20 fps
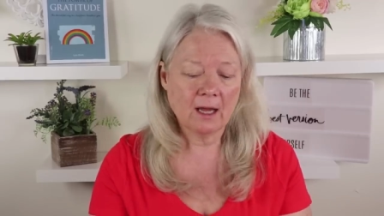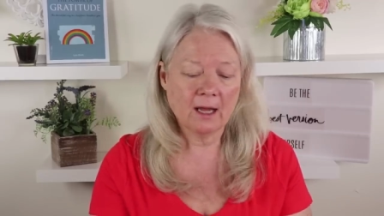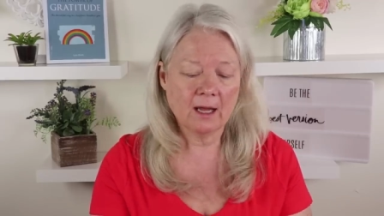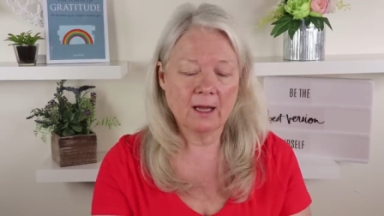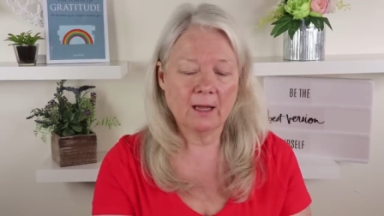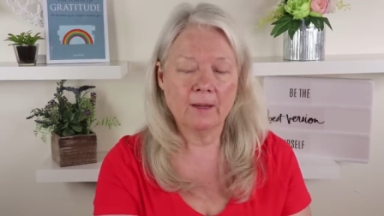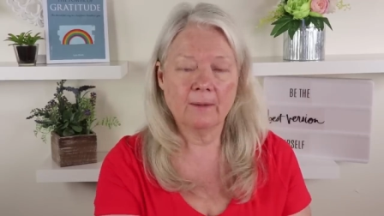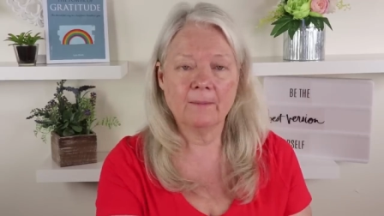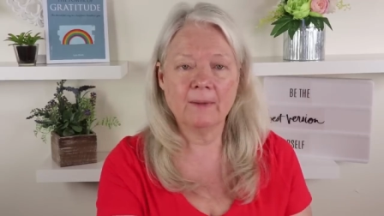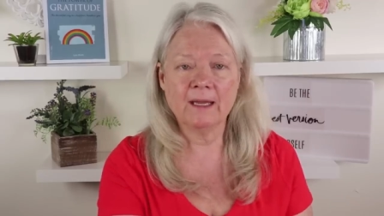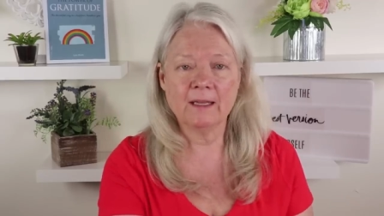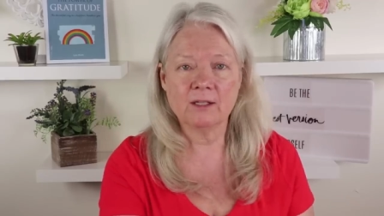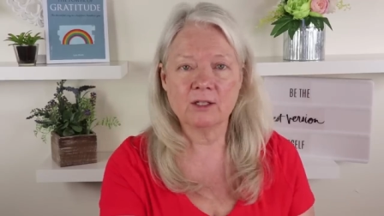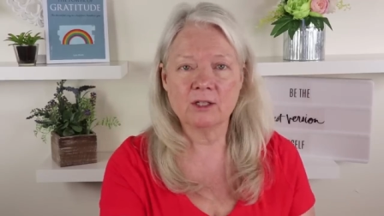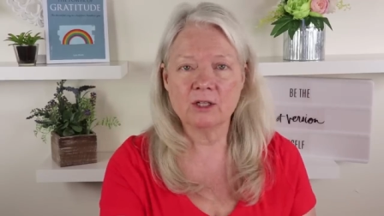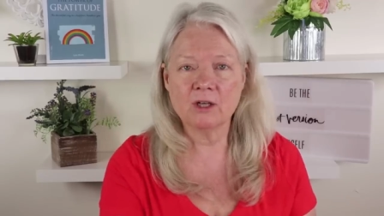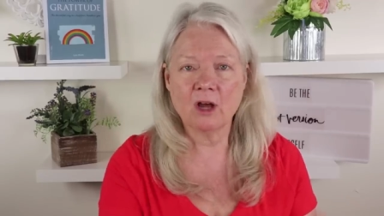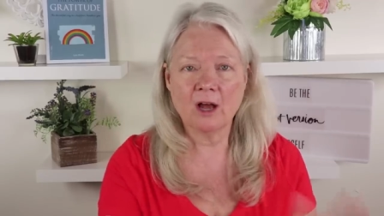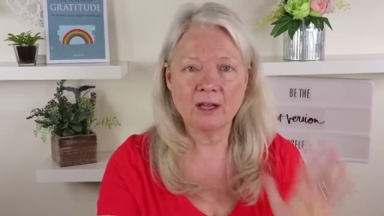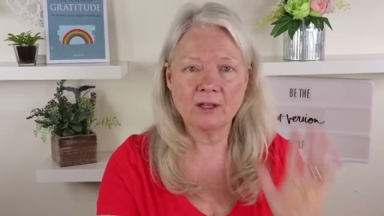um,
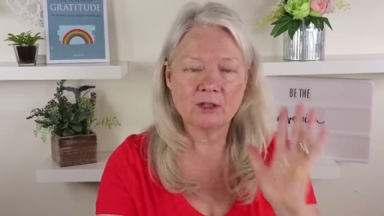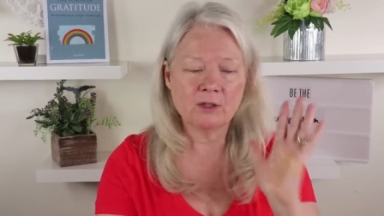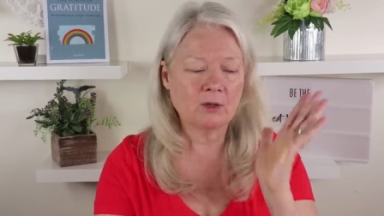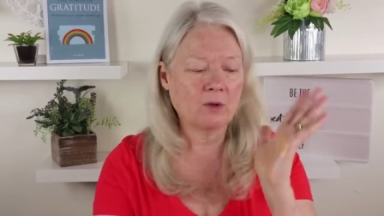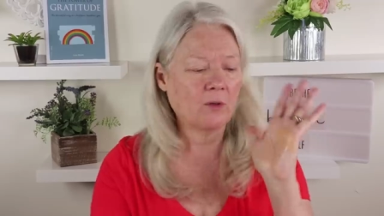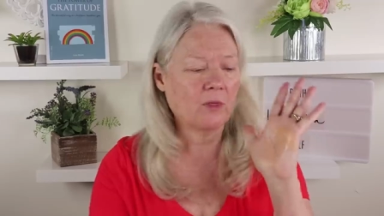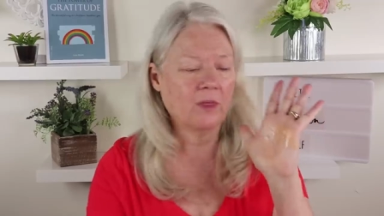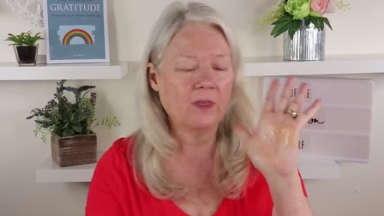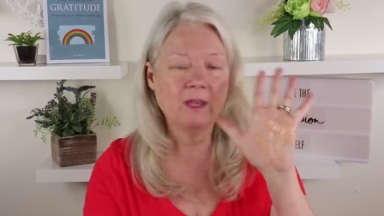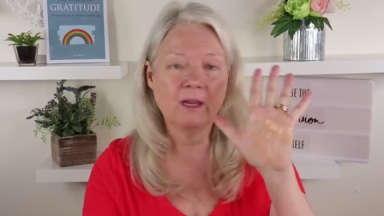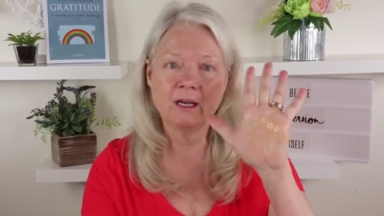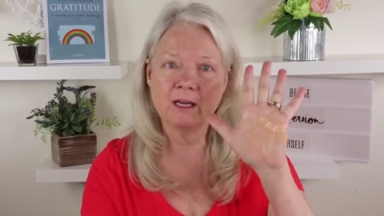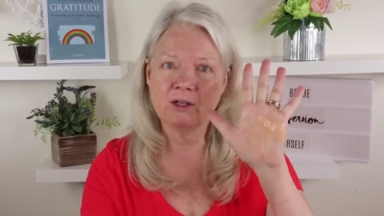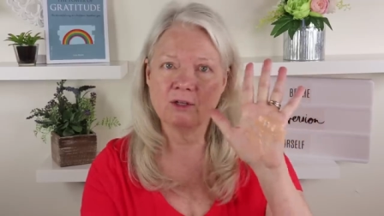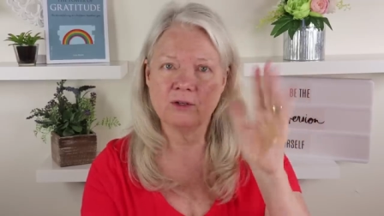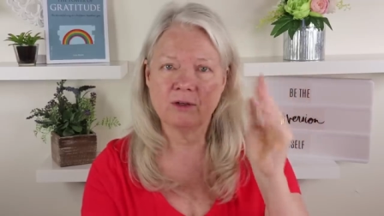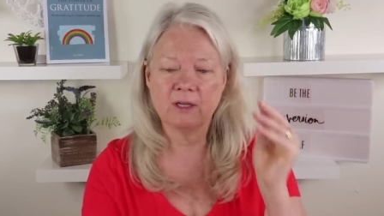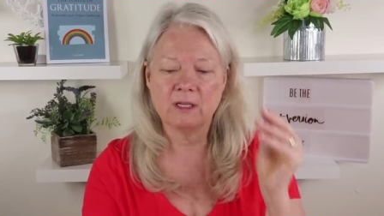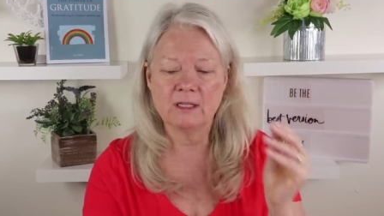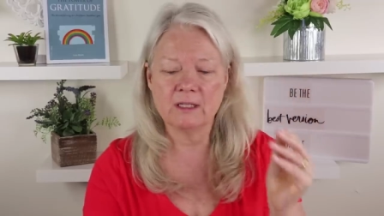it's not so thin
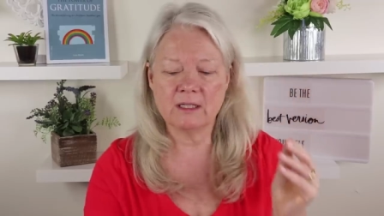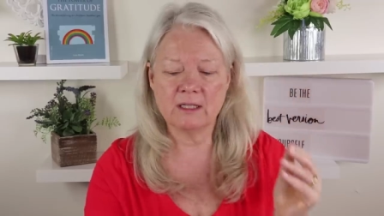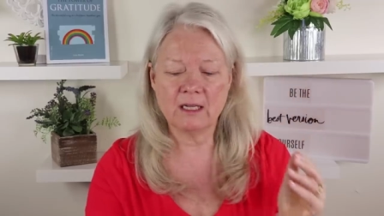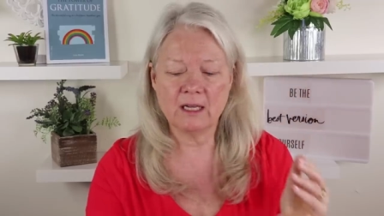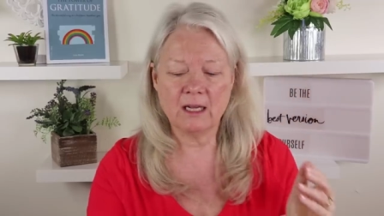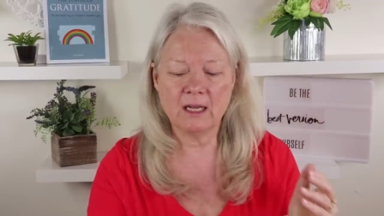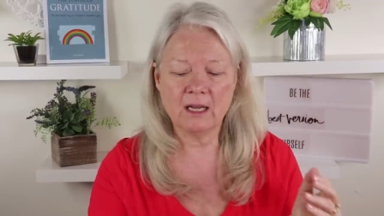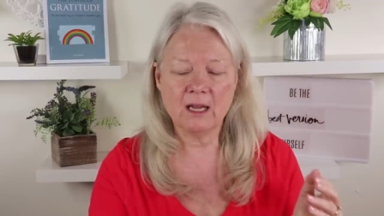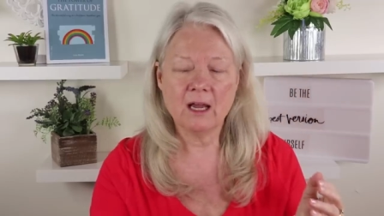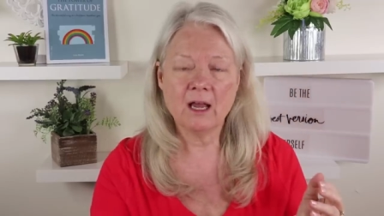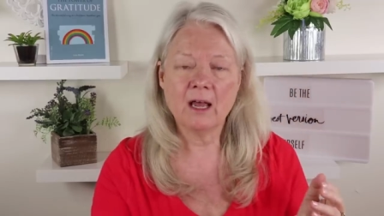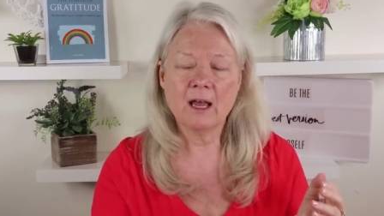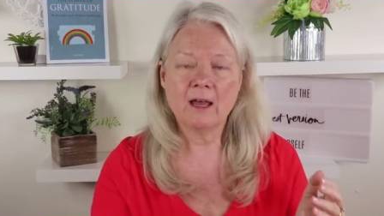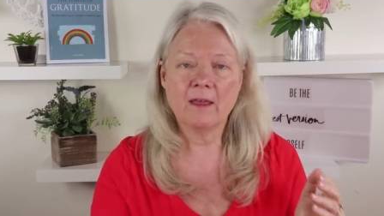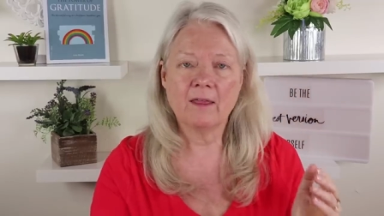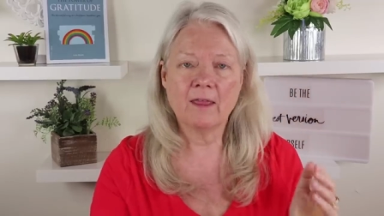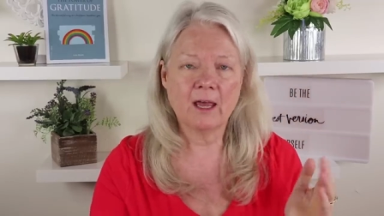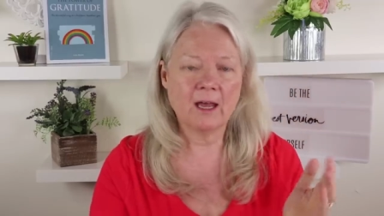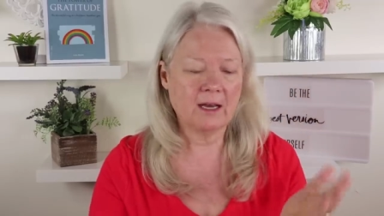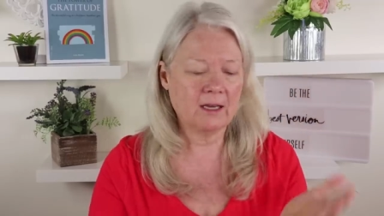as you can see
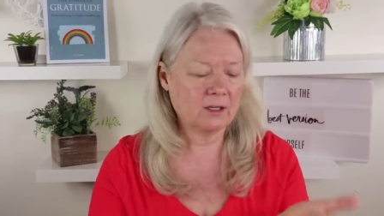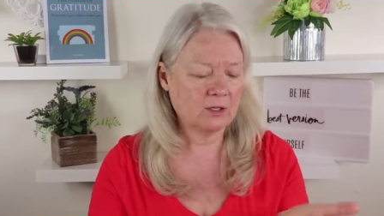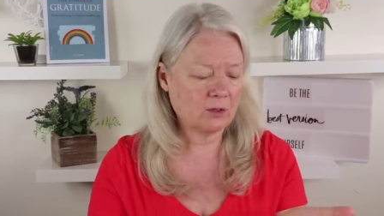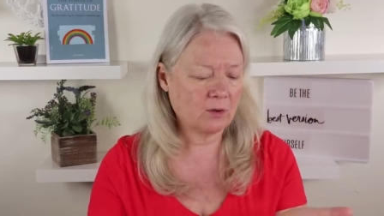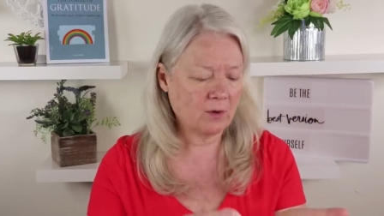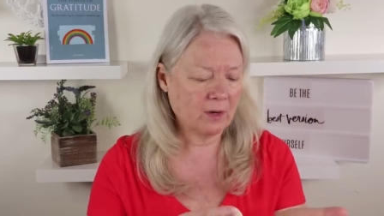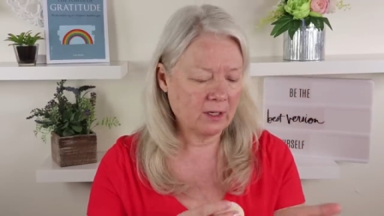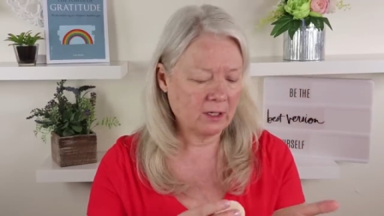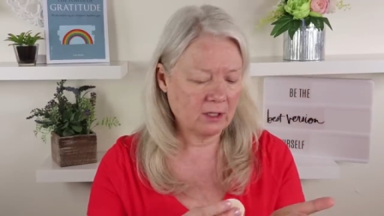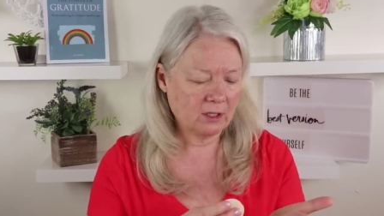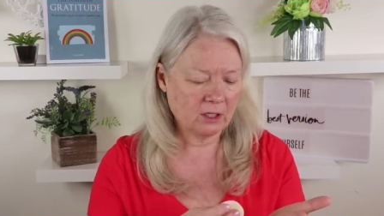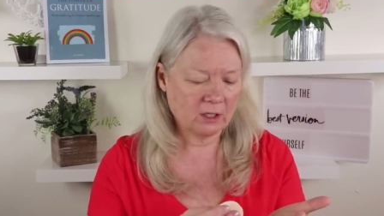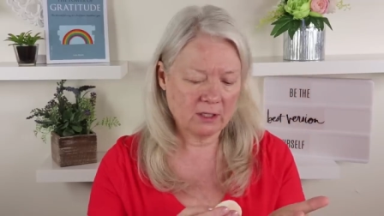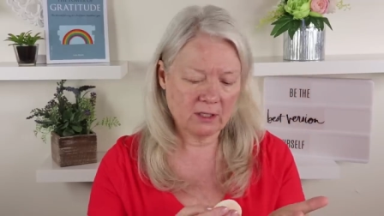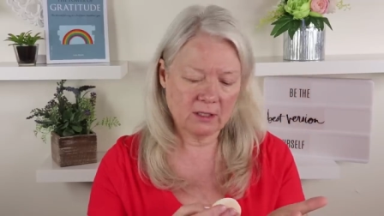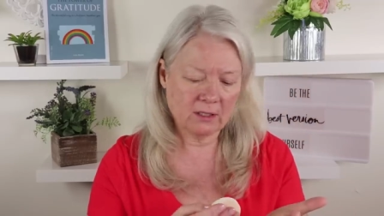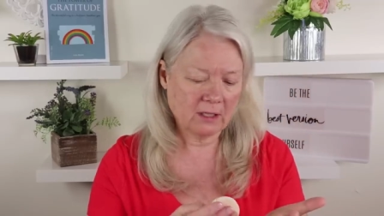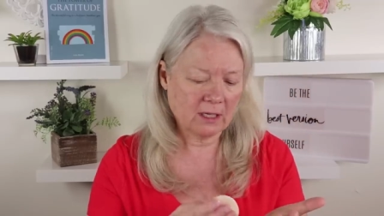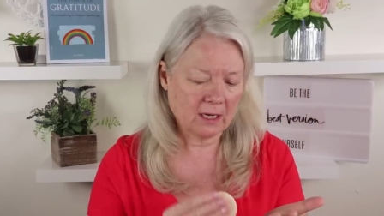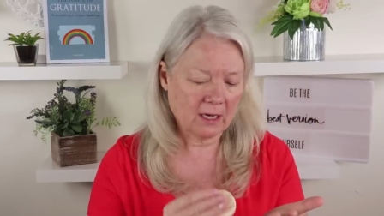that it's going to just
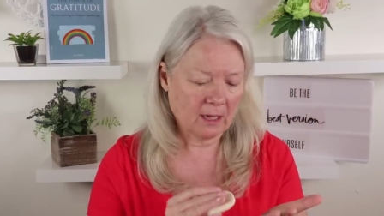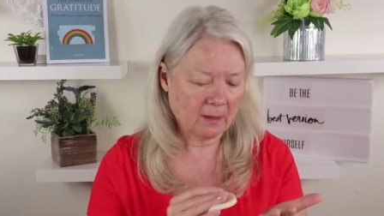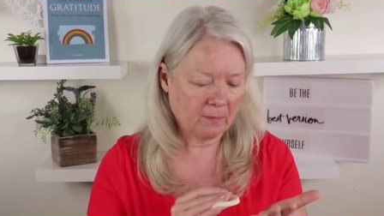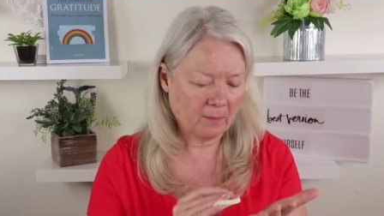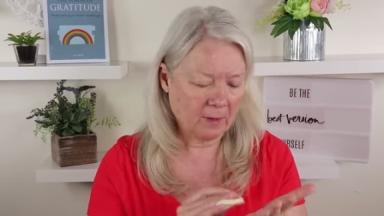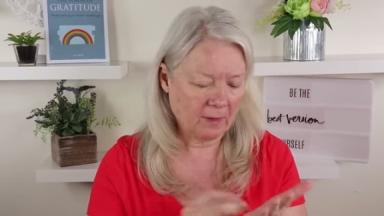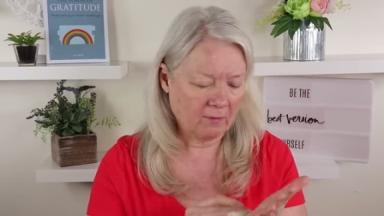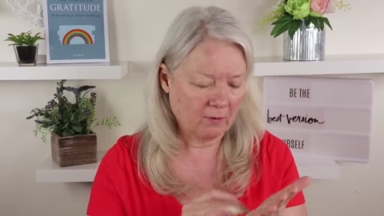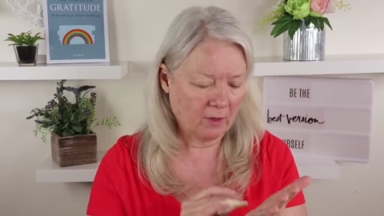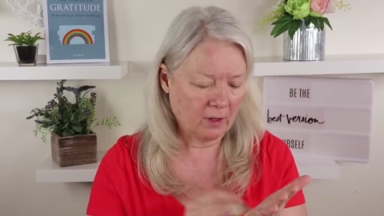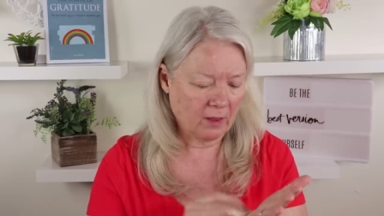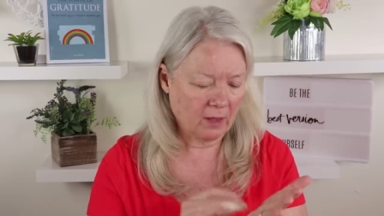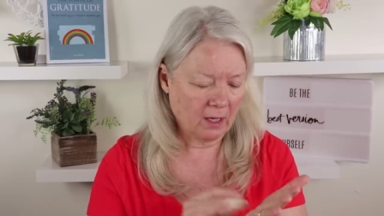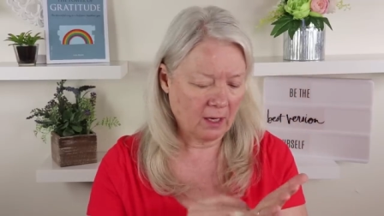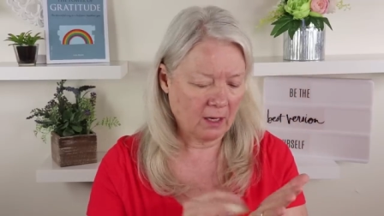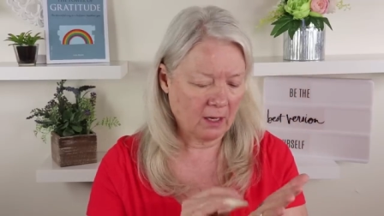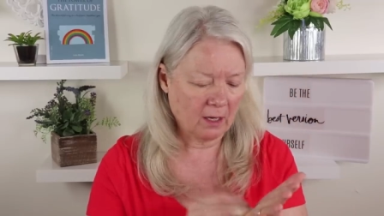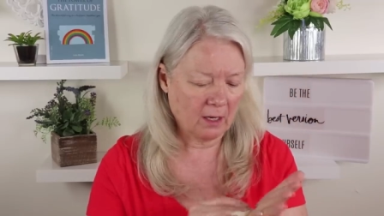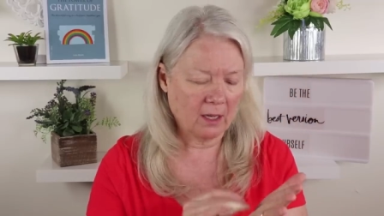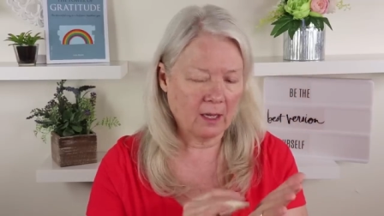suck up
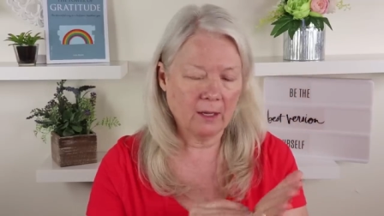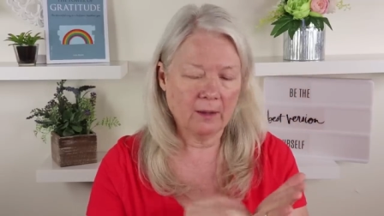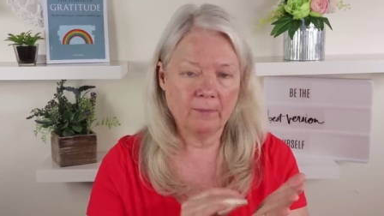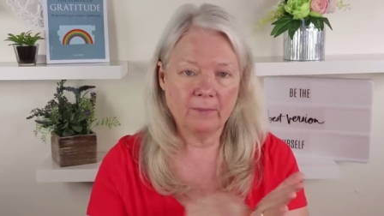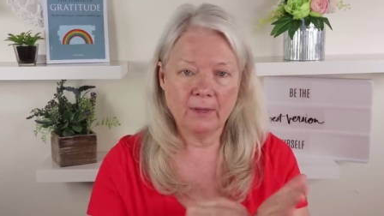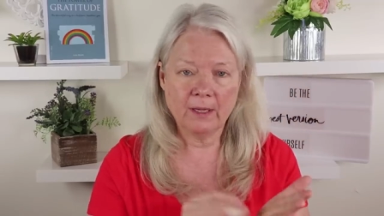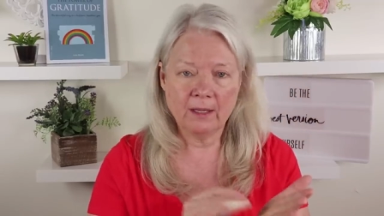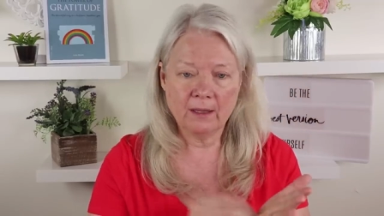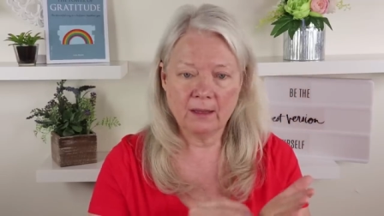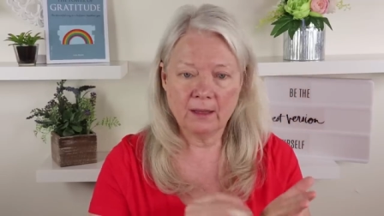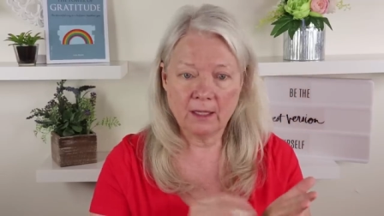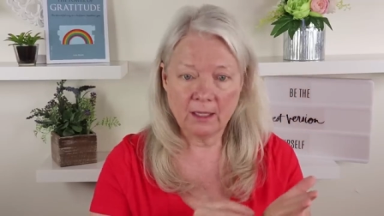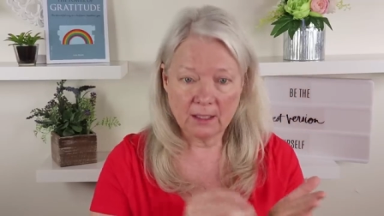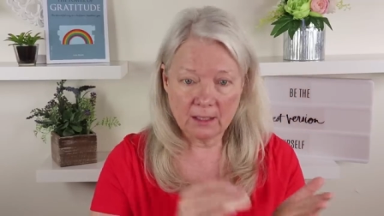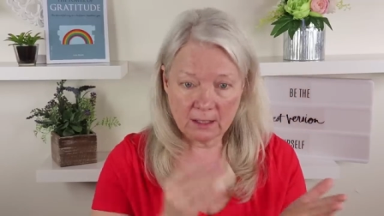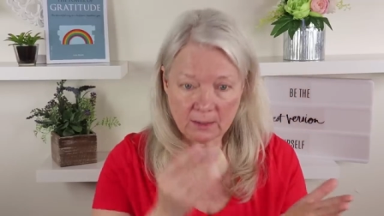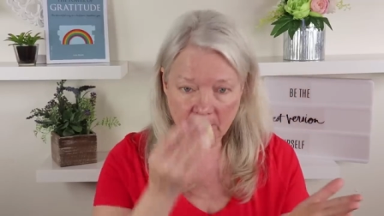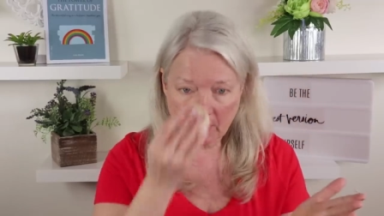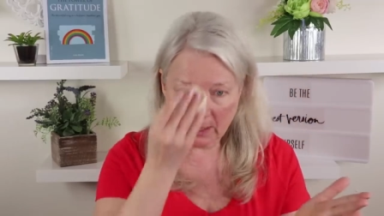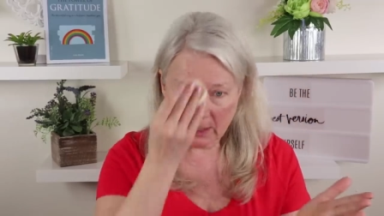everything um, in the
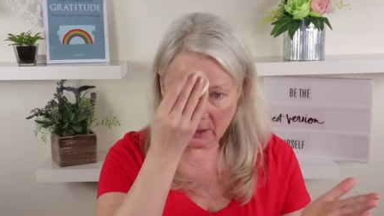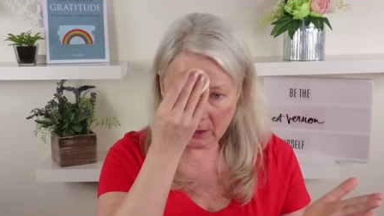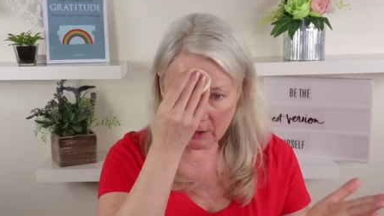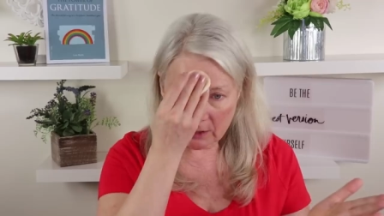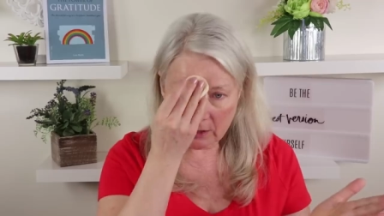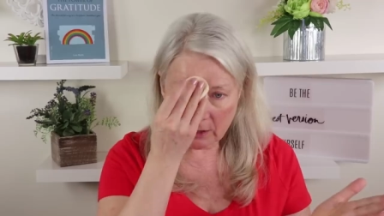sponge.